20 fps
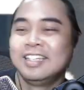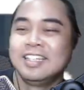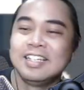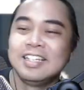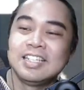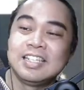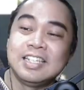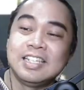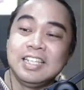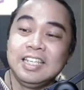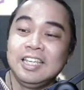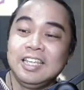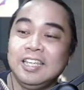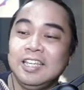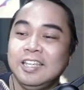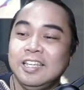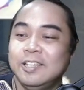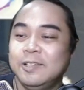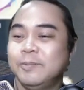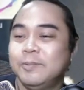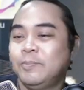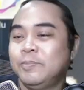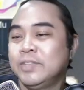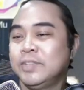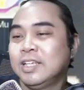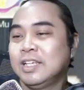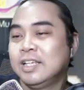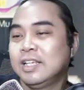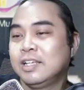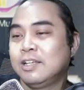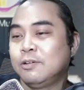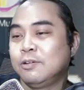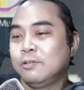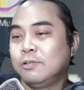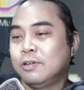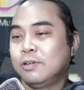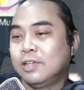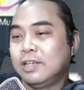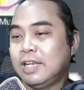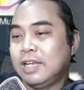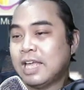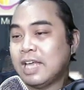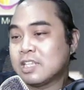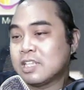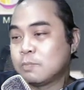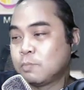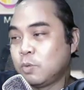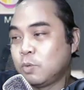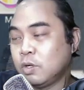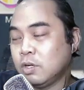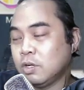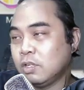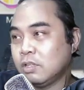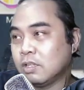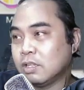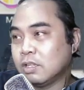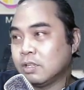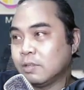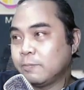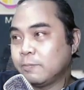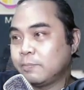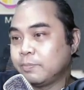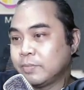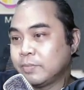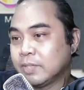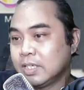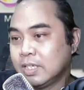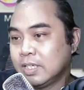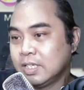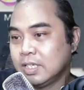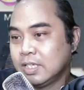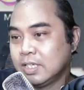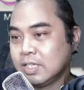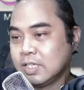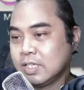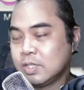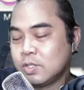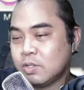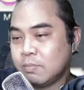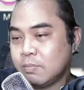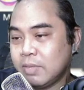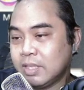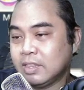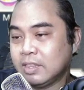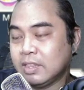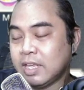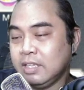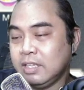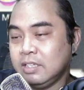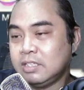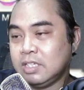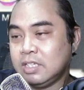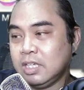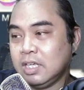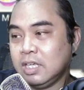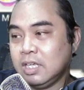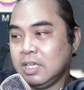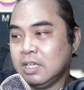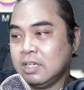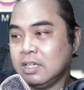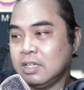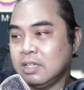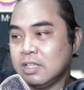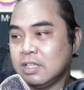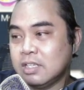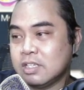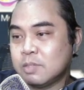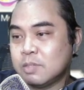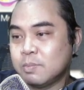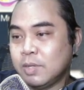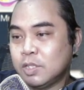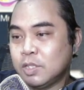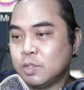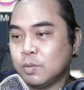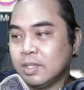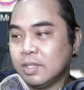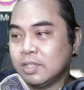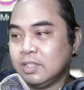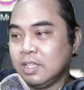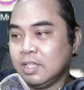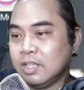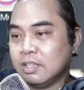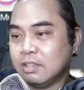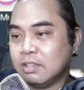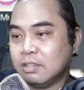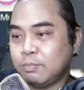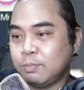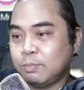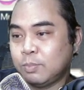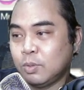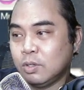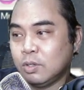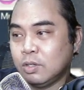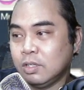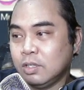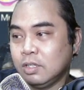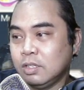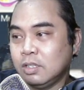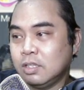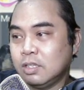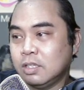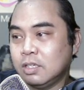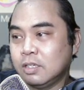See? Last pull. So I'm at 19. This is my 20th pull.